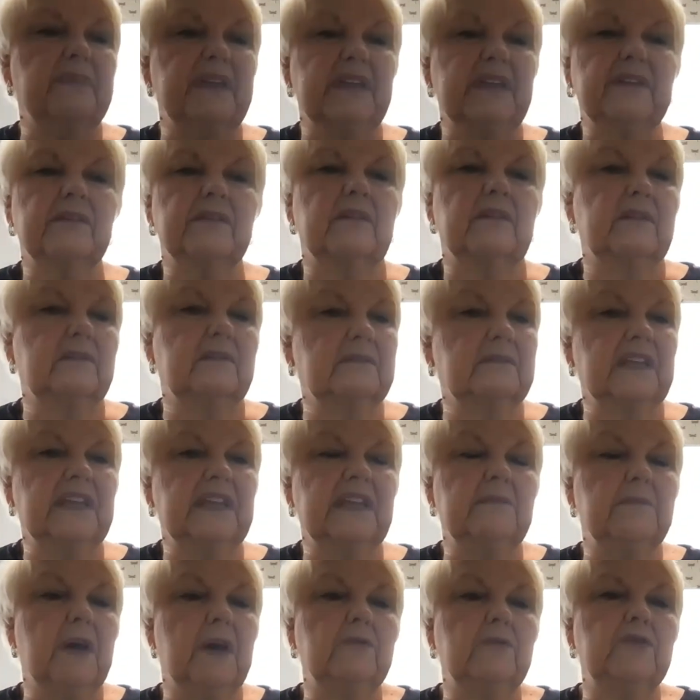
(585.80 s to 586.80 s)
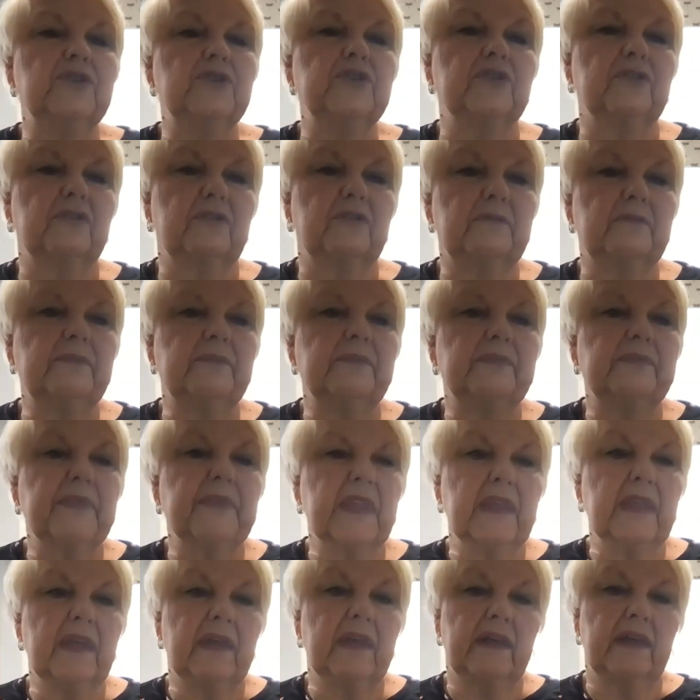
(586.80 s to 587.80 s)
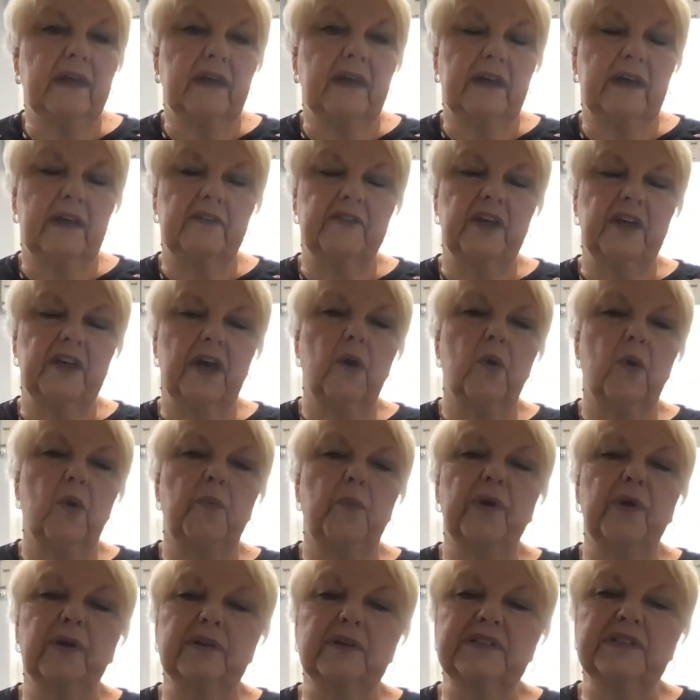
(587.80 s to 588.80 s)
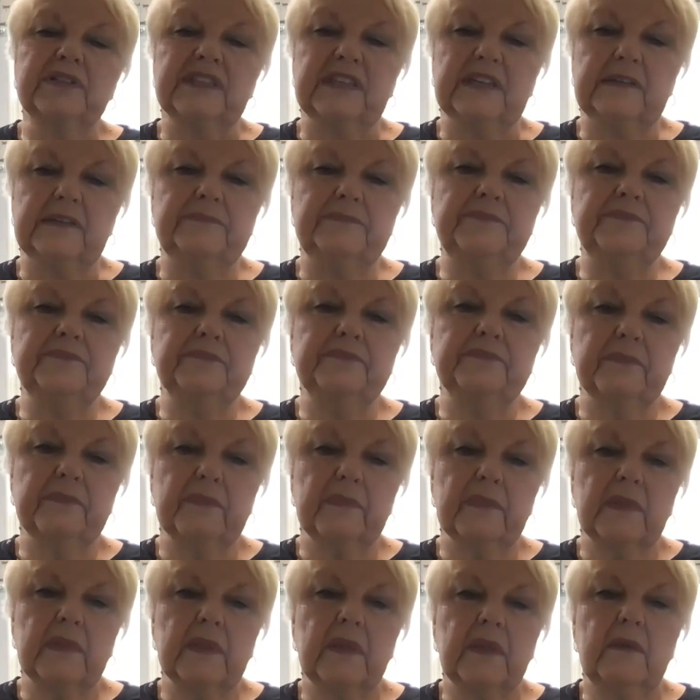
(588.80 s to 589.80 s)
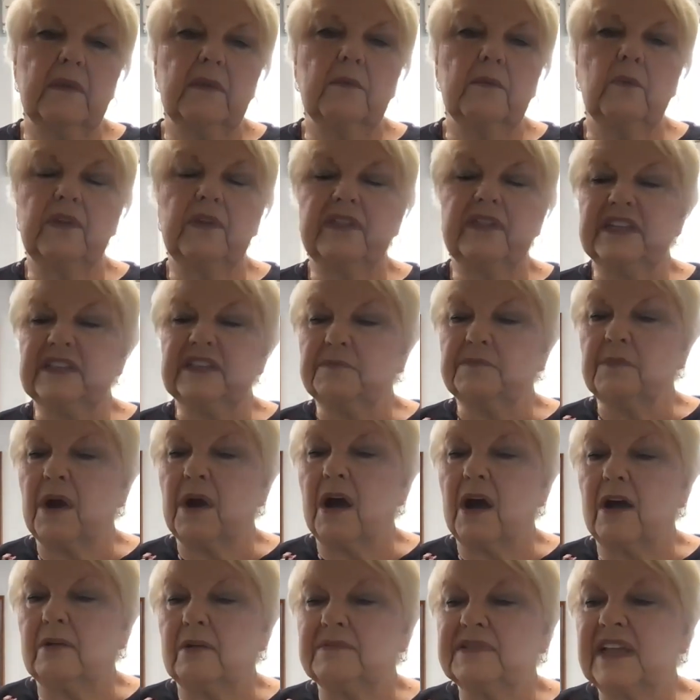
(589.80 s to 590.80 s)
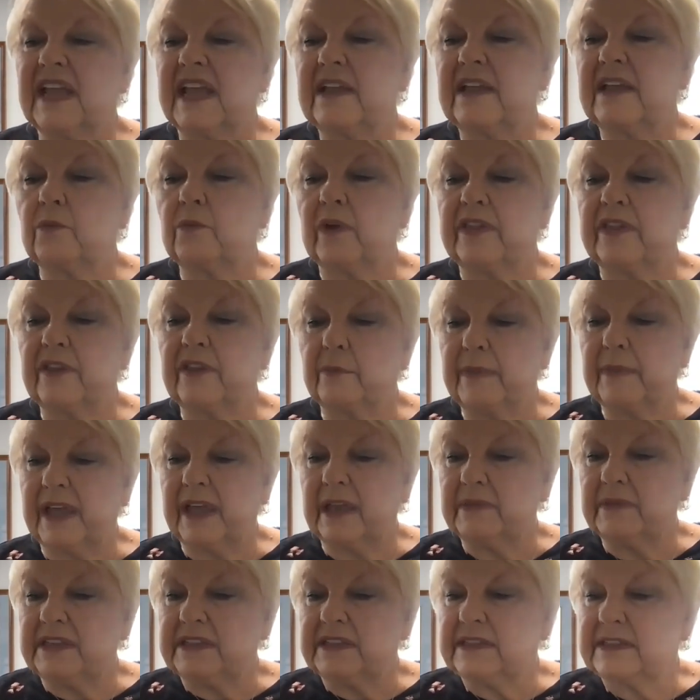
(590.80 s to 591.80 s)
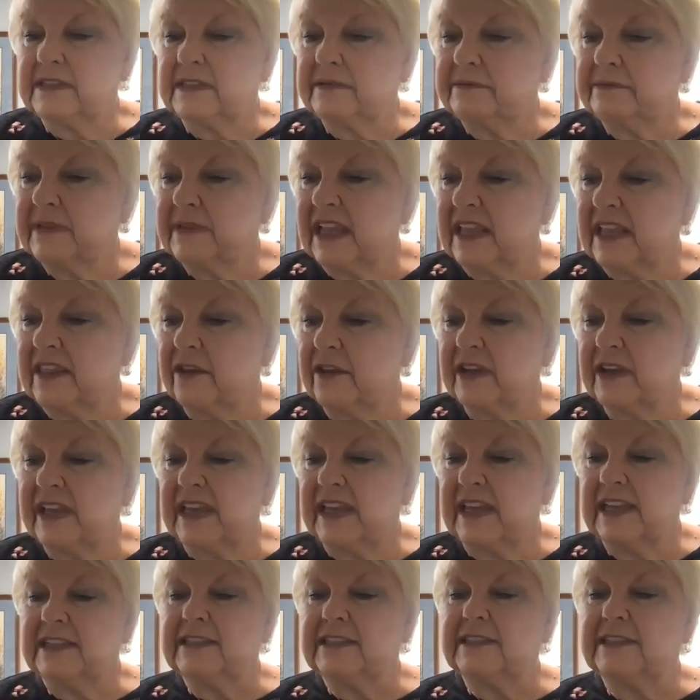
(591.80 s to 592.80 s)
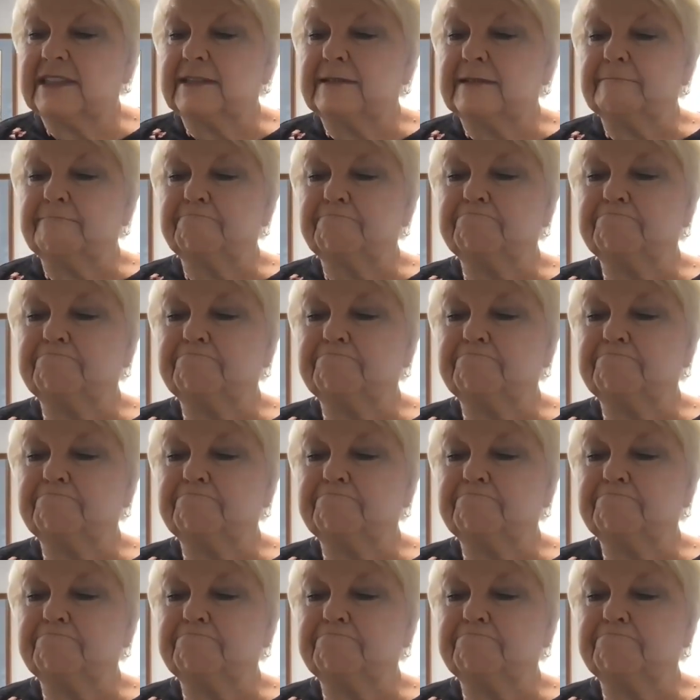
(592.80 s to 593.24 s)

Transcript: mental, and emotional, the whole person with these moms and with their babies and their kids.